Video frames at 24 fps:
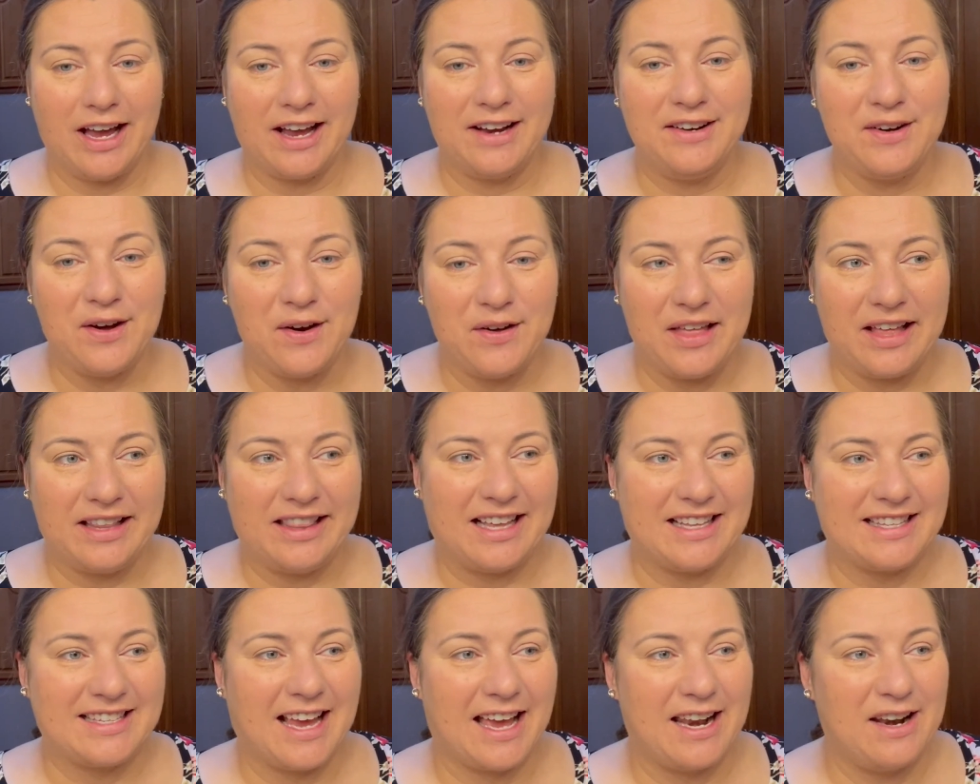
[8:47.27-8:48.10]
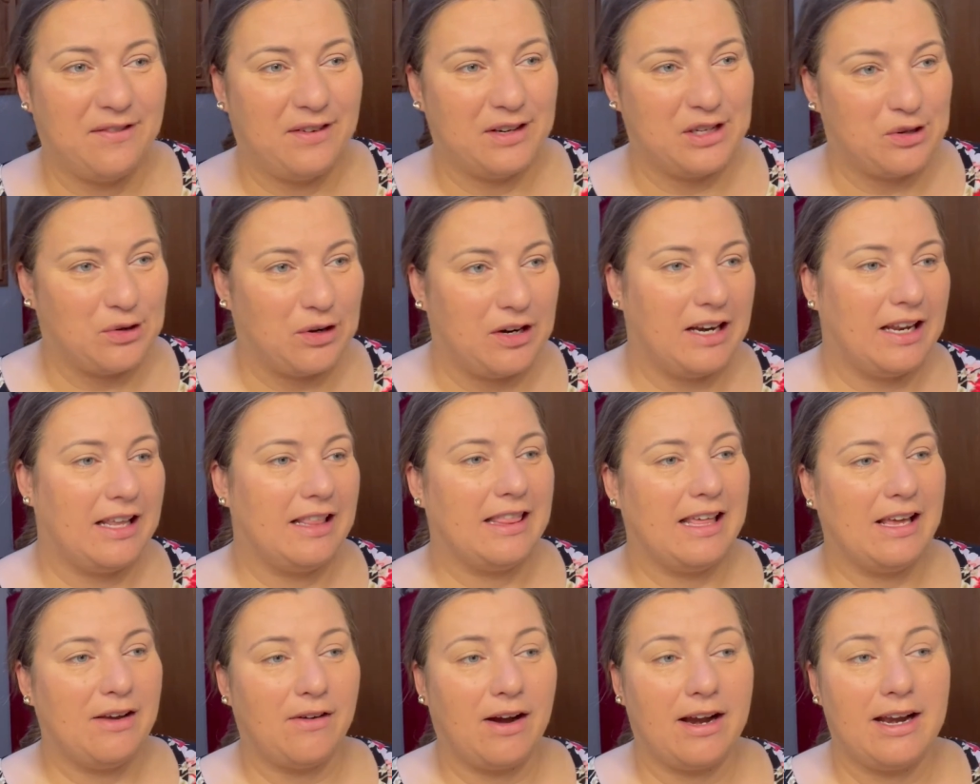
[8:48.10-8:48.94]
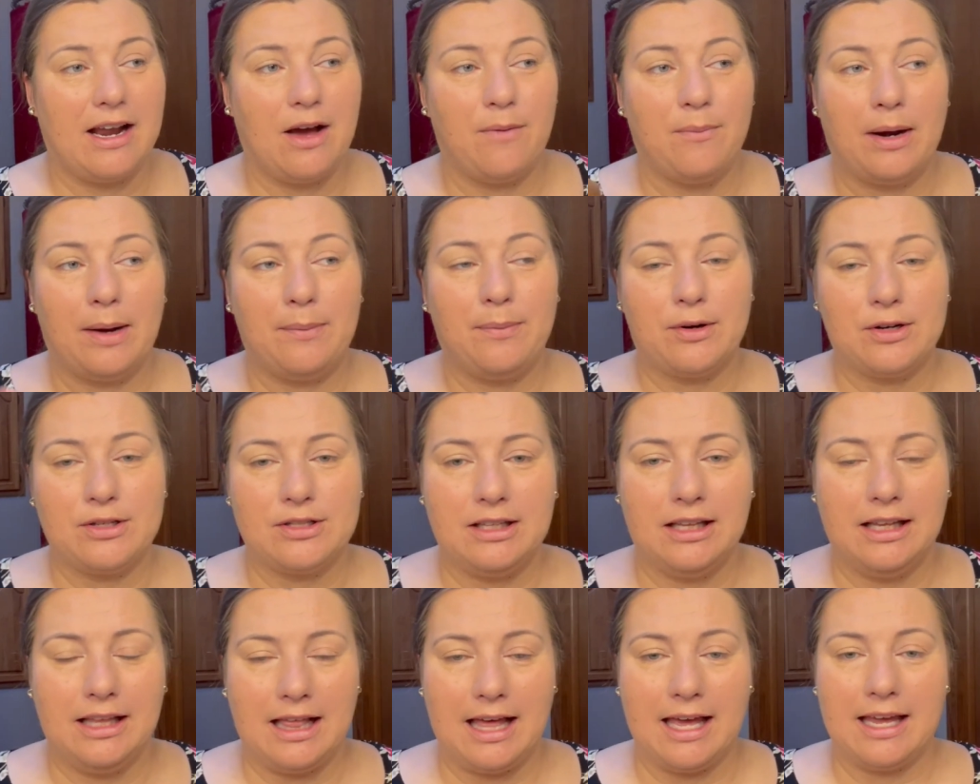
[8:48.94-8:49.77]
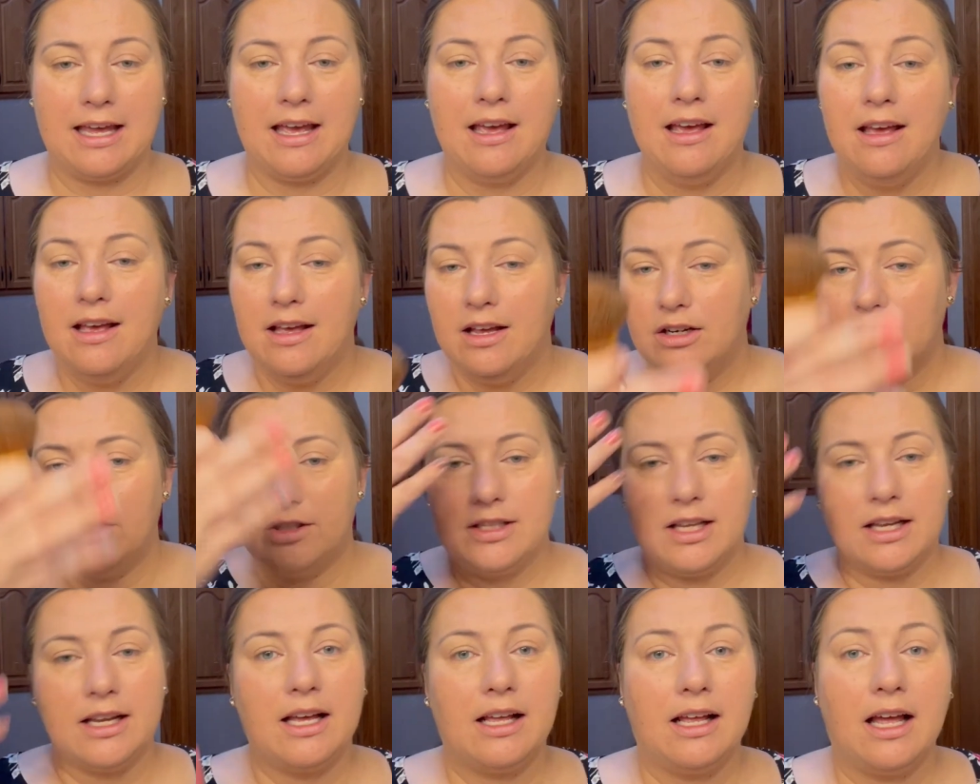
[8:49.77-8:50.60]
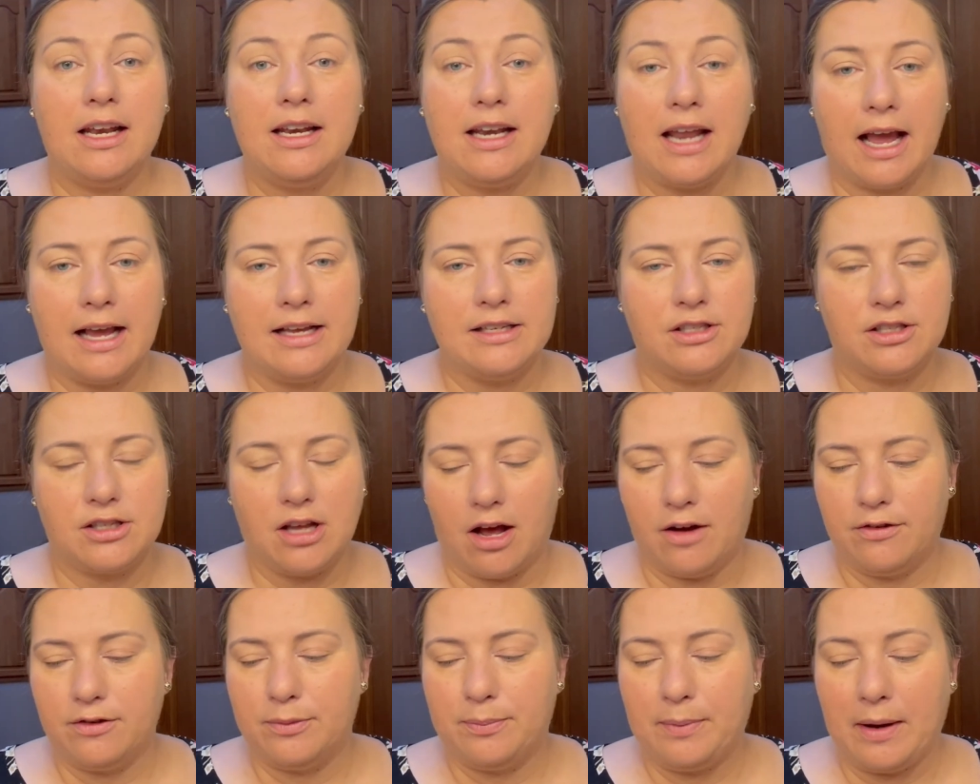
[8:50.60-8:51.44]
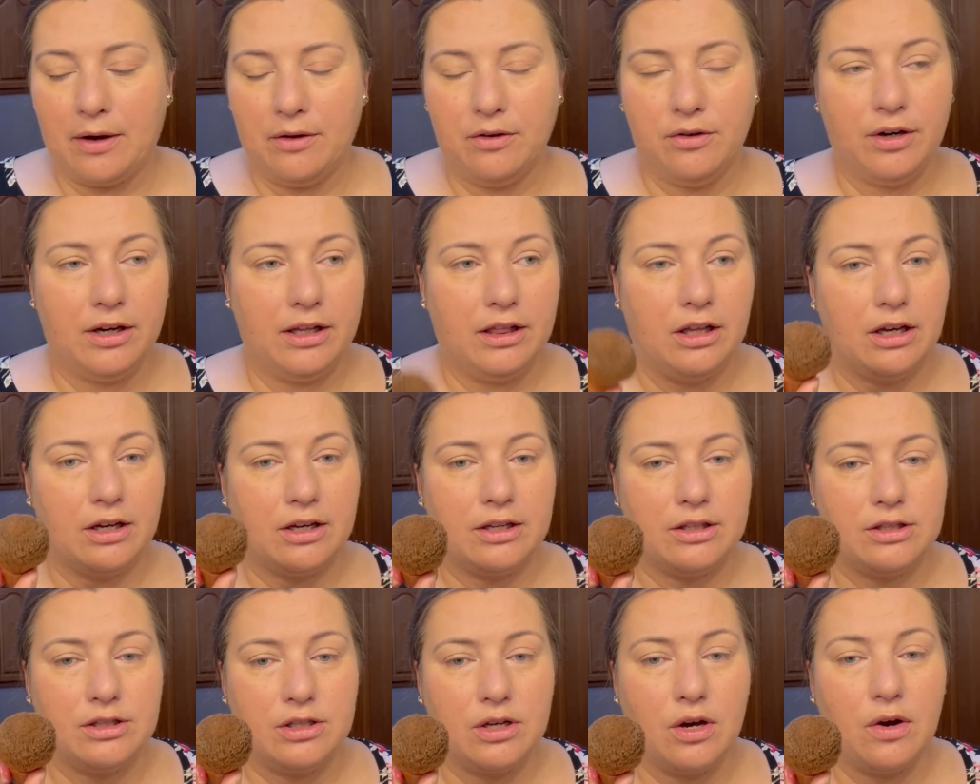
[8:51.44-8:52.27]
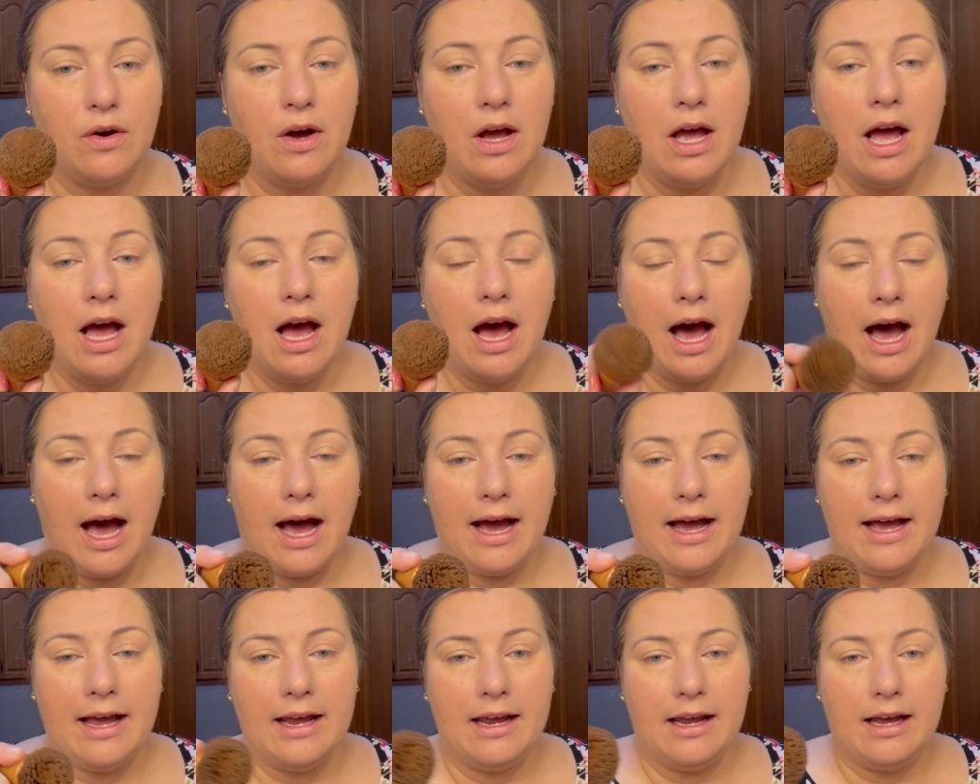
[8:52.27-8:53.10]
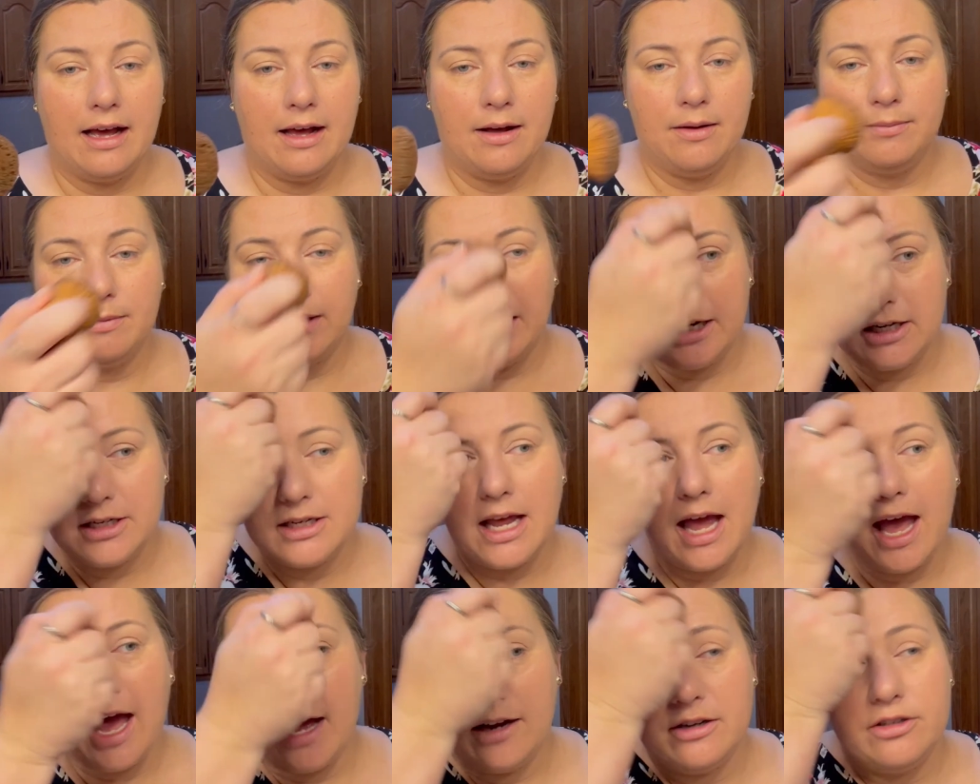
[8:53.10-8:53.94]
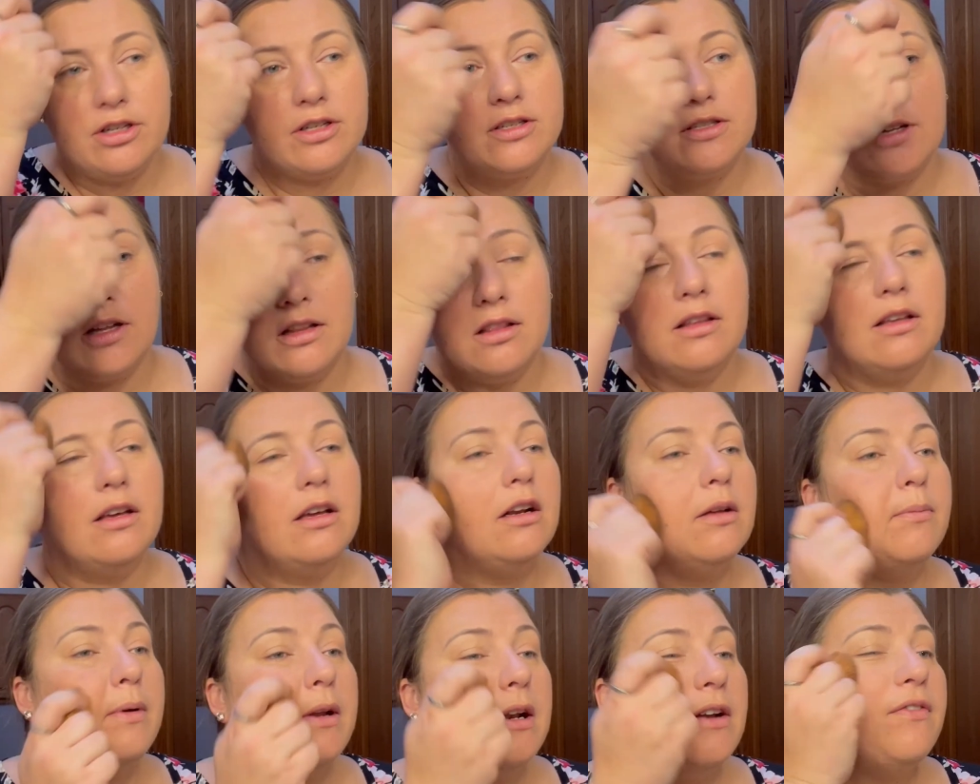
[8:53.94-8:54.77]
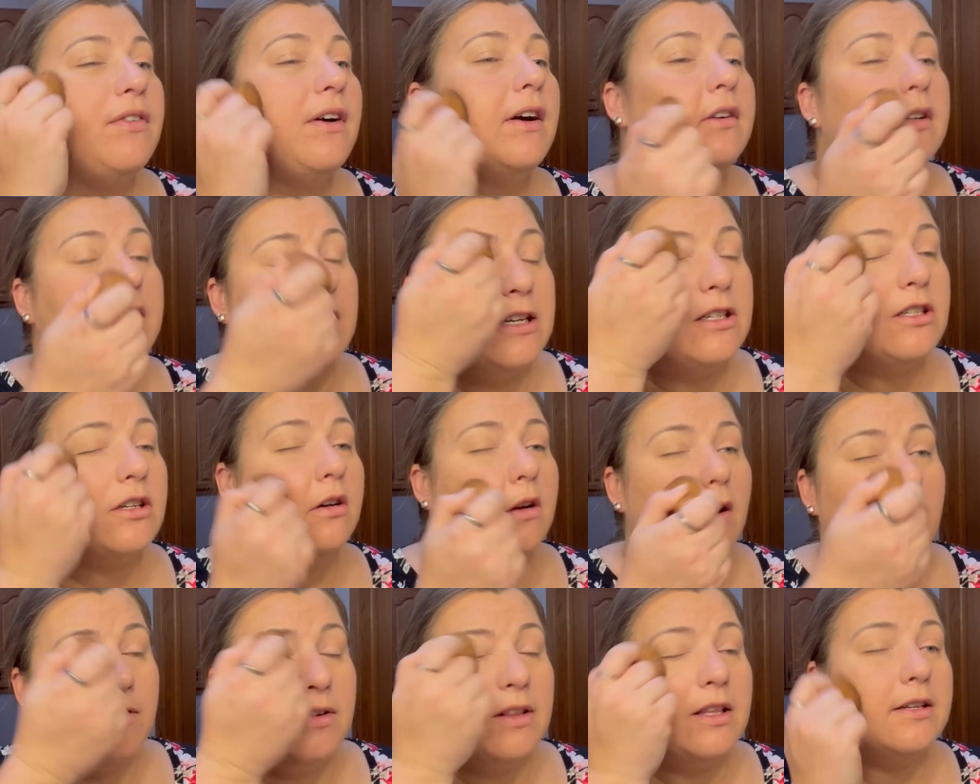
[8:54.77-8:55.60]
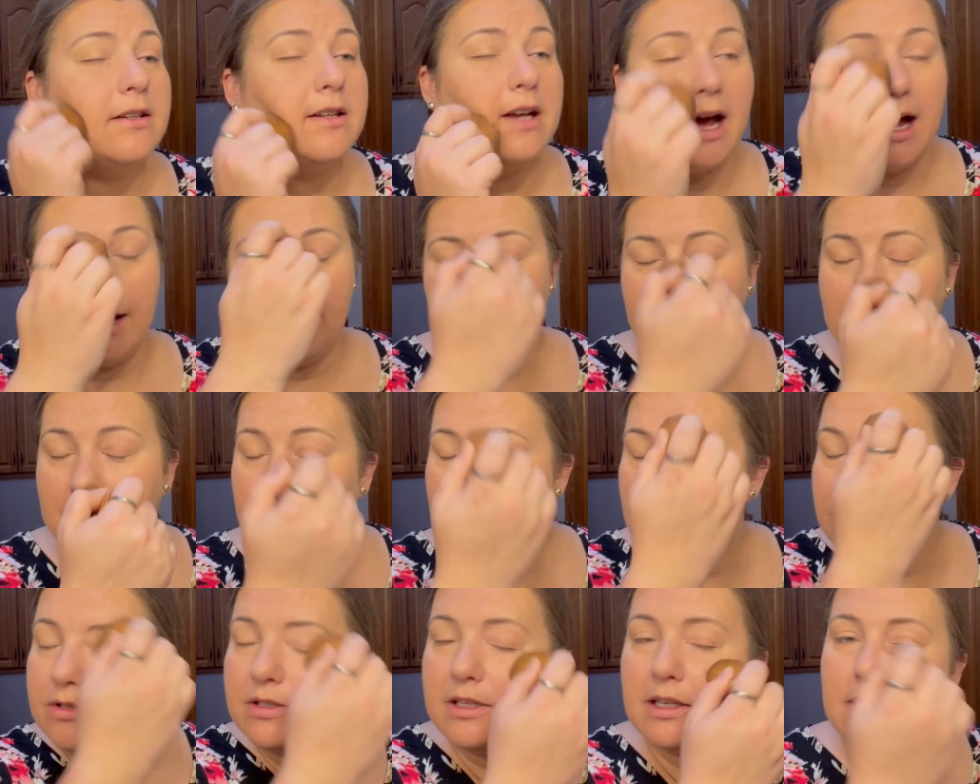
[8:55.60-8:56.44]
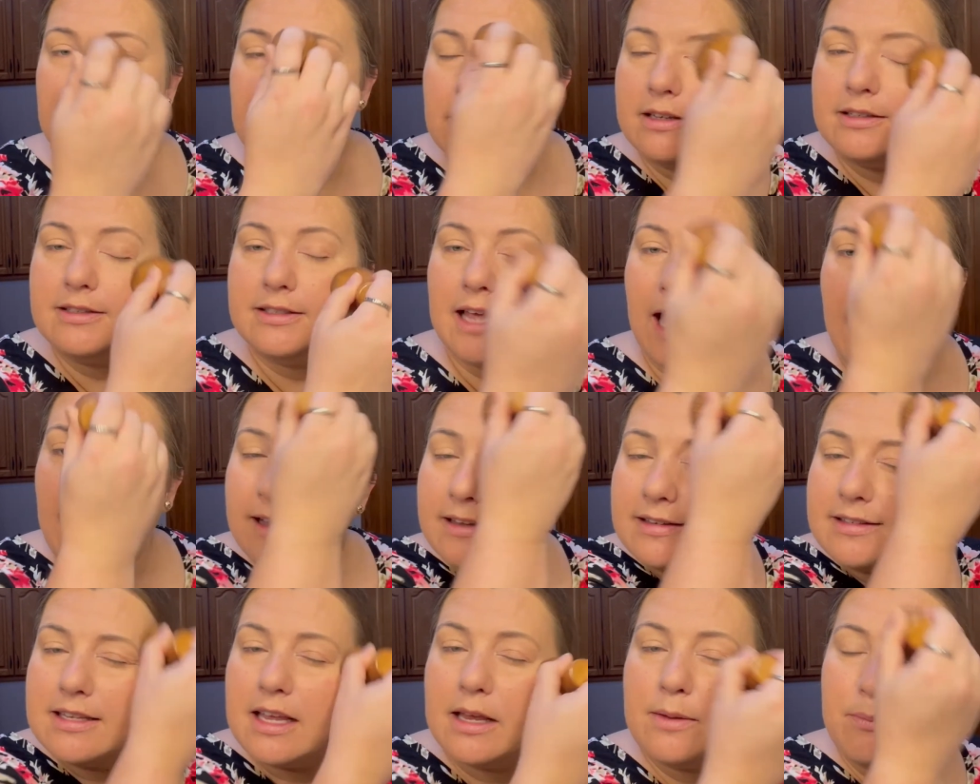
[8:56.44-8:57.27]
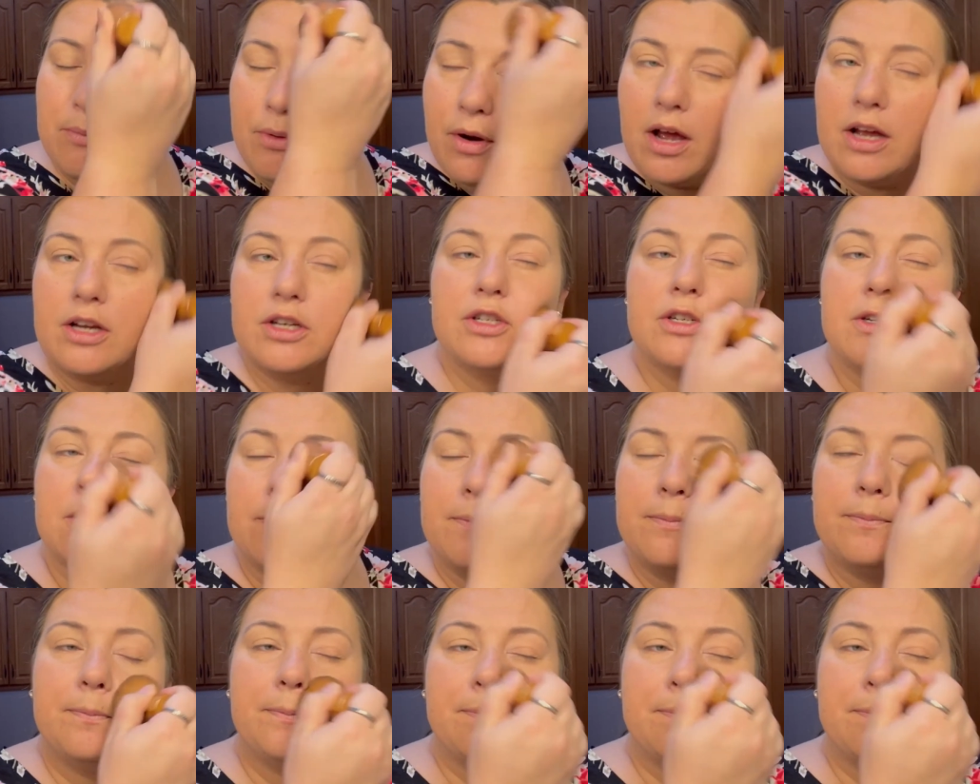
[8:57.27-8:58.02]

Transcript: I know that that's kind of a trending thing right now, but I personally like just like a nice soft powdery look. And so I like to add just a little bit of foundation over the top using the exact same brush.